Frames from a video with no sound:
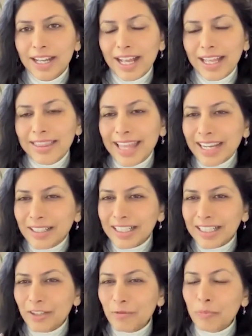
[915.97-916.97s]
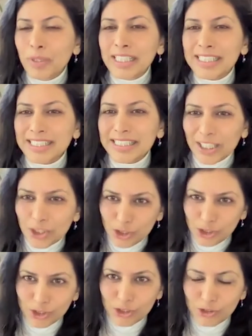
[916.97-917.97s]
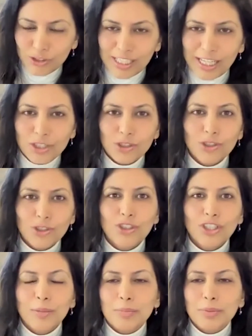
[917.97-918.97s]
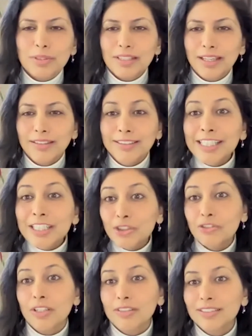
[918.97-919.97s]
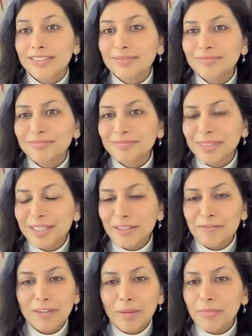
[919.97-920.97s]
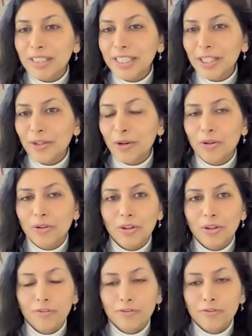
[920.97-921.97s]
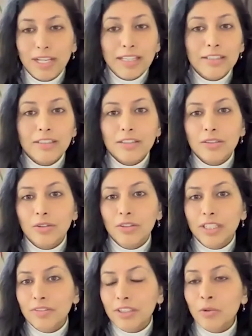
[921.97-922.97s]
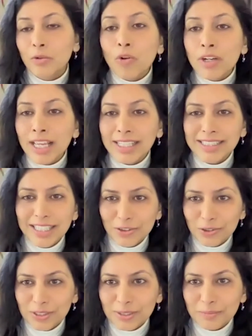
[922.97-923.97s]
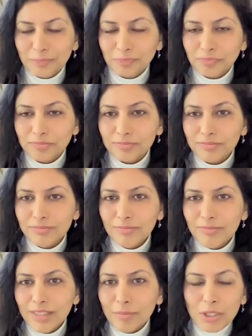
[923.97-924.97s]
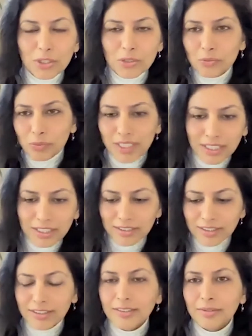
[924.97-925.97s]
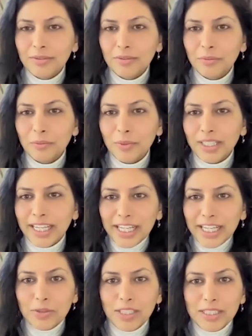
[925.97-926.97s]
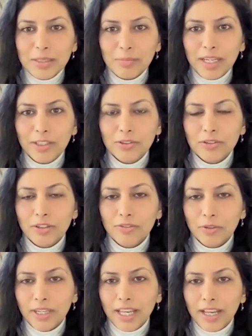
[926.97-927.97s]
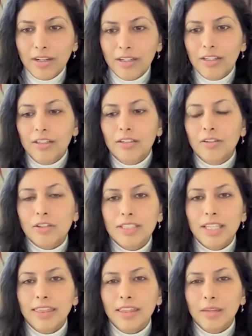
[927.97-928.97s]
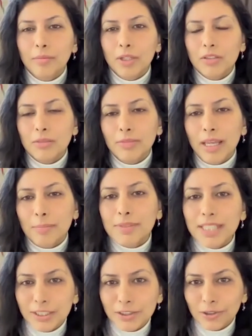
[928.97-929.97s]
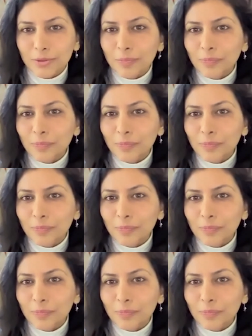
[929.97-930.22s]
And that kind of brings tensions in relationships and distrust in family or friends or even in organizations, because we're getting into the space of, okay, I'll not say anything because it may upset you.